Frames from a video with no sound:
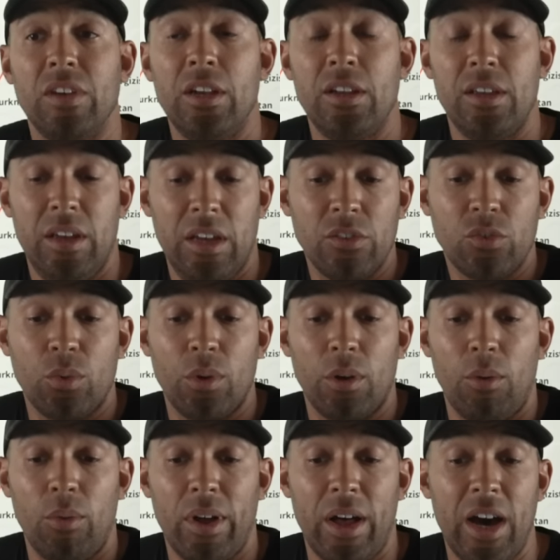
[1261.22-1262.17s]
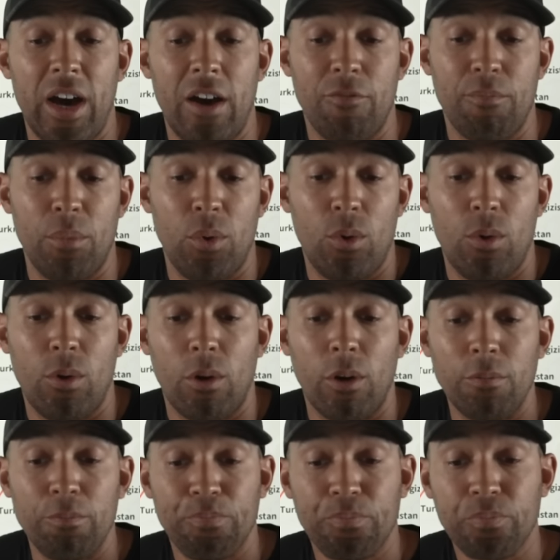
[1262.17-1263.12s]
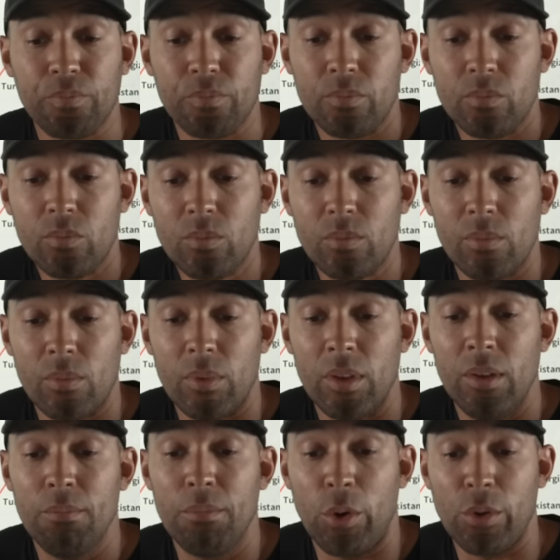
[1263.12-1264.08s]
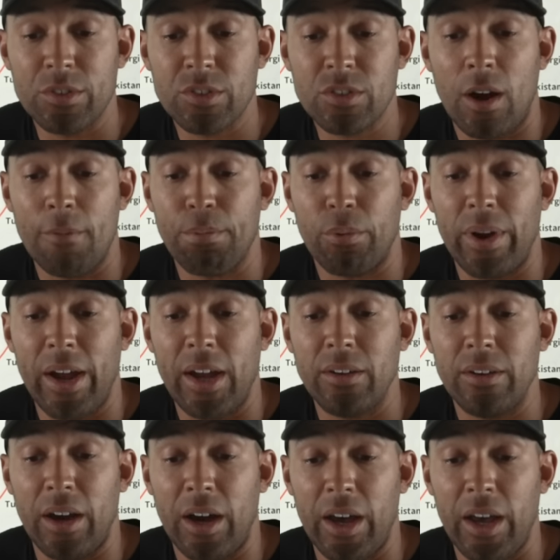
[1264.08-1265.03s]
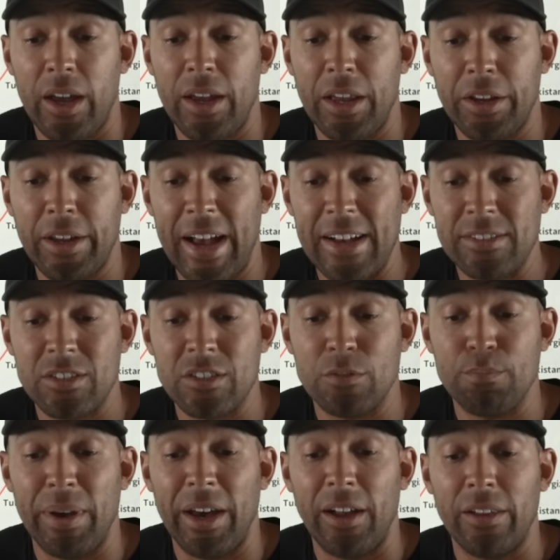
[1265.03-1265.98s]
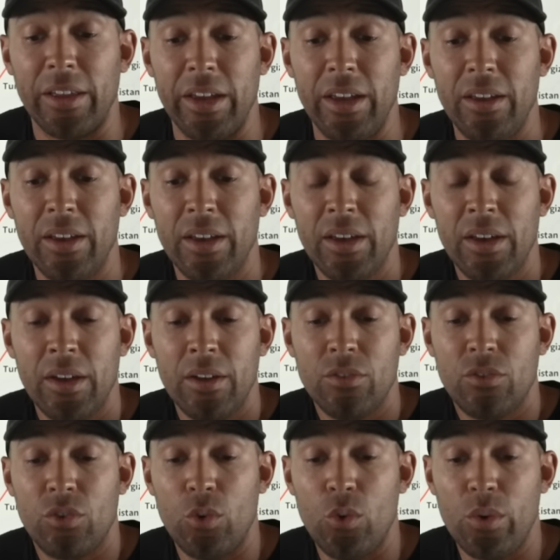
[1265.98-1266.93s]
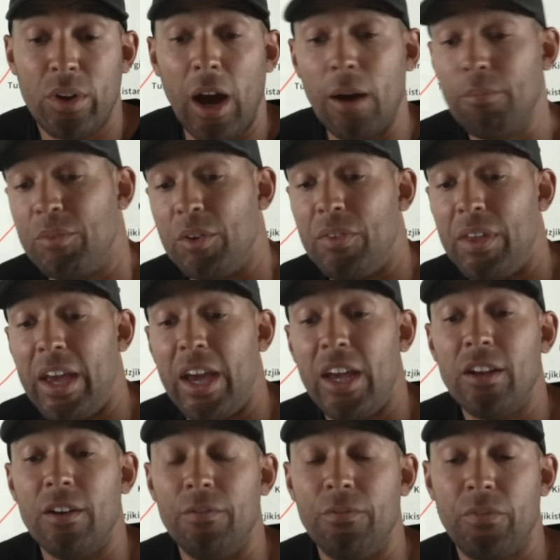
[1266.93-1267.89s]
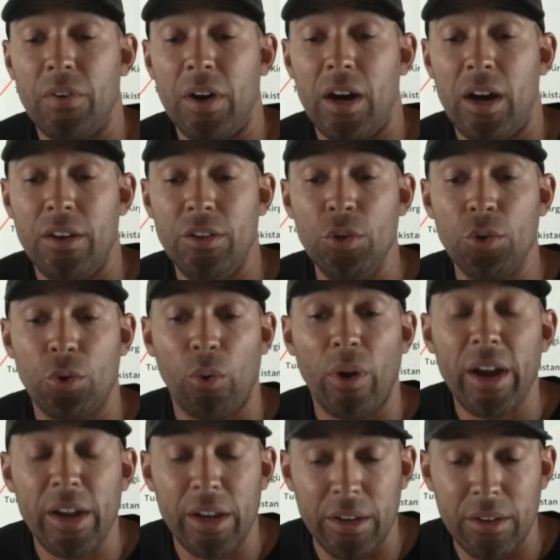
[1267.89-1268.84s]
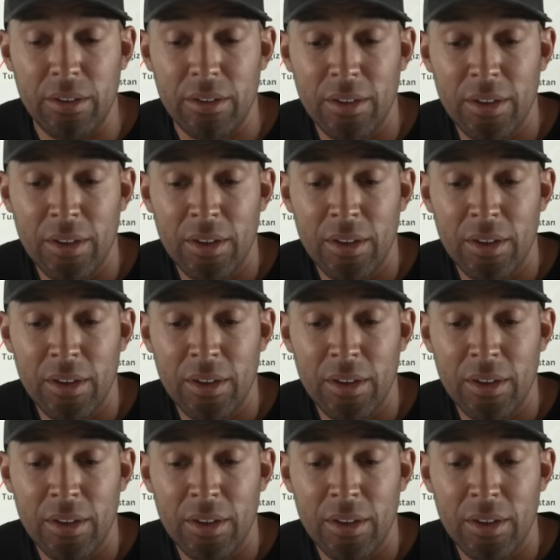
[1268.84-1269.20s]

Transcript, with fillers: Israel will have more modus operandi and casus belli to come to the aid of Ukraine